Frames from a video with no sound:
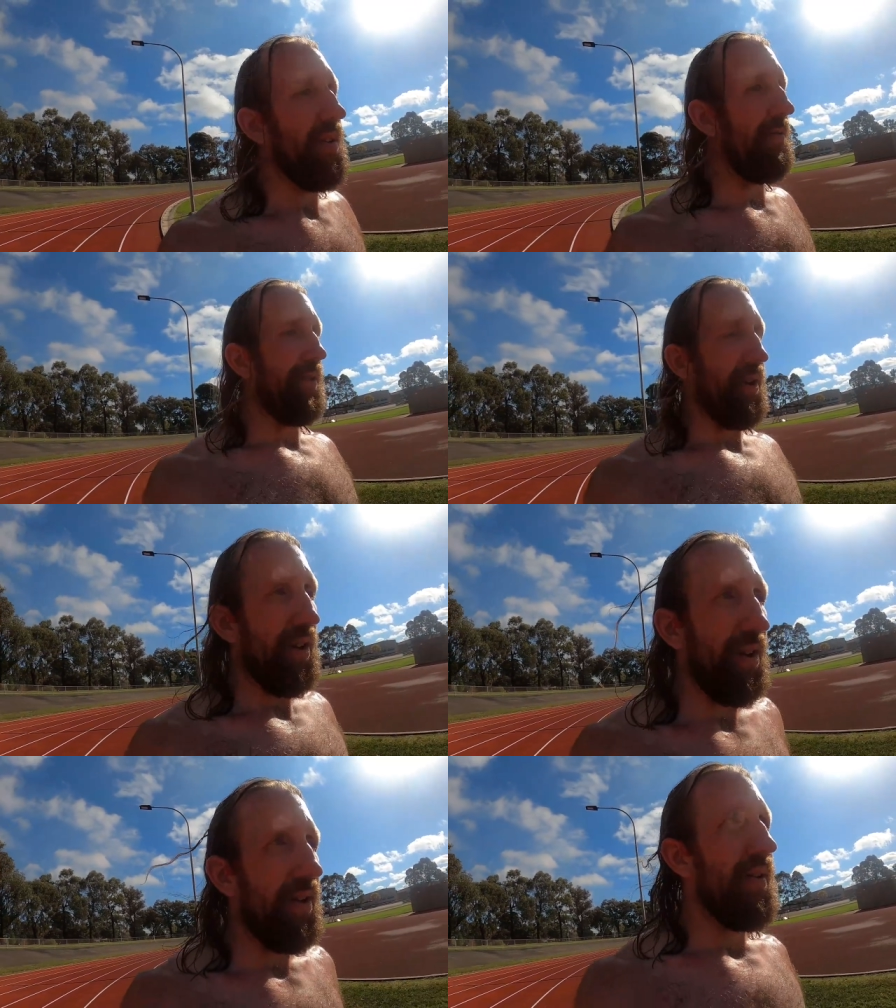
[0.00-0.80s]
of
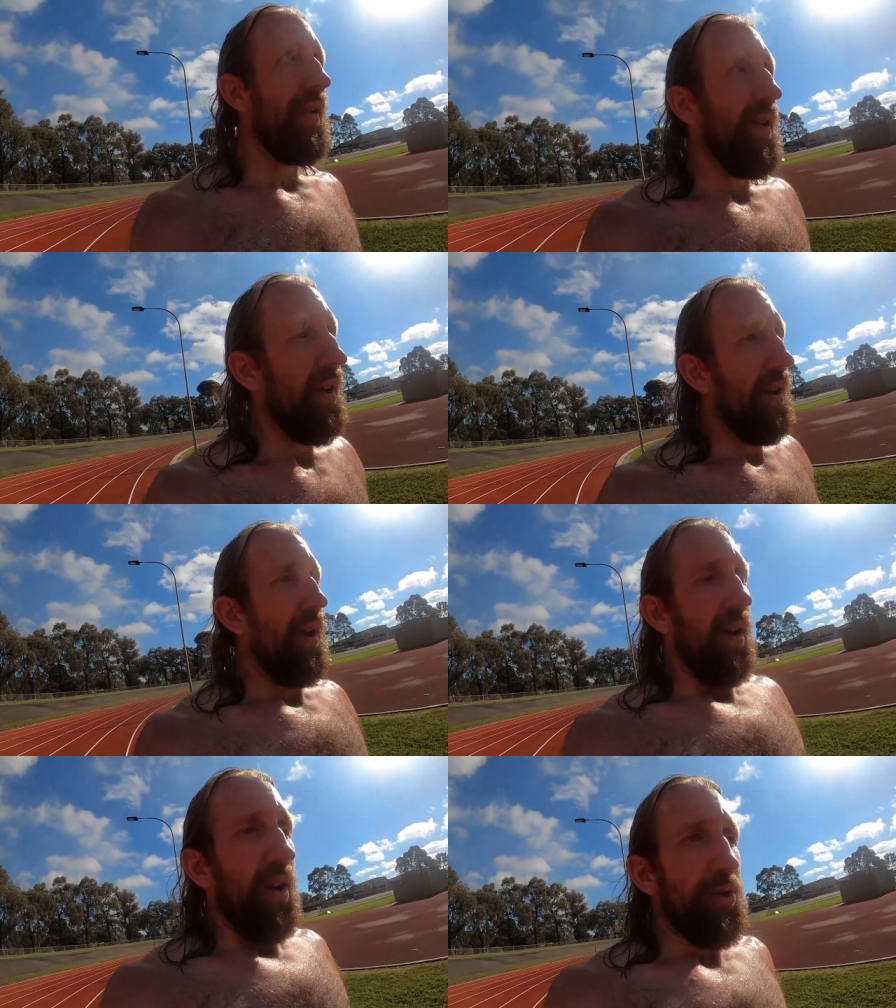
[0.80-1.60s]
the
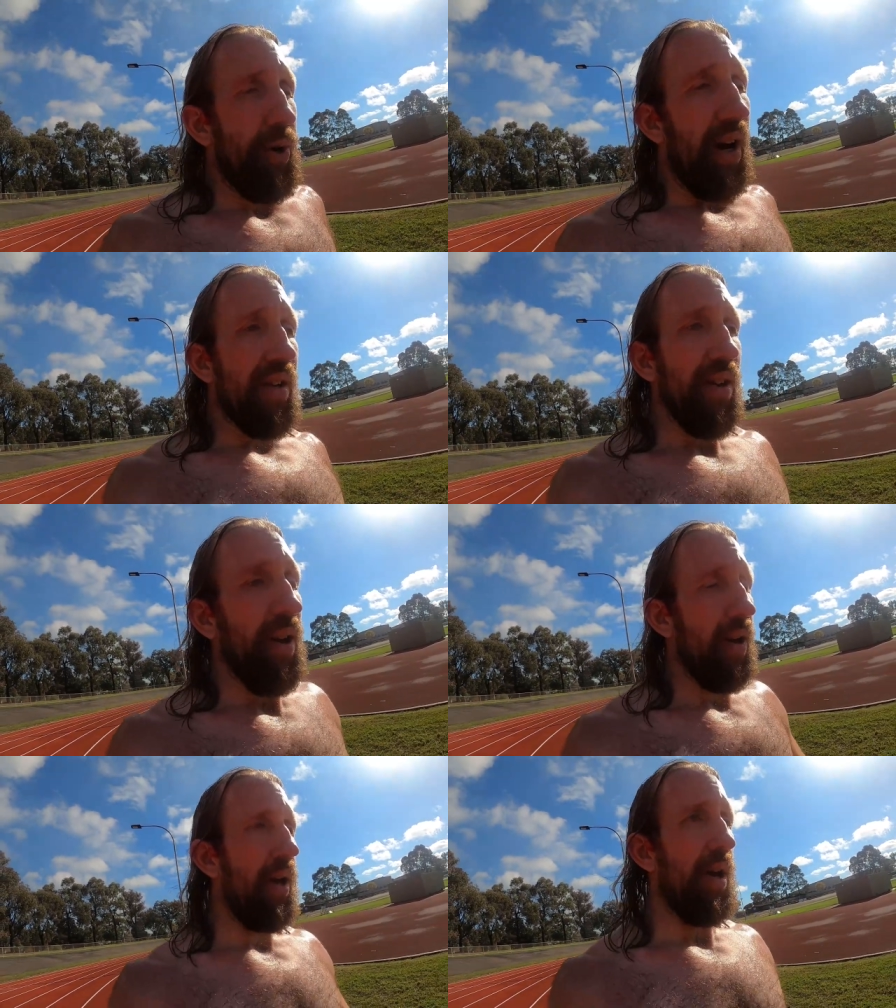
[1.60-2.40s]
track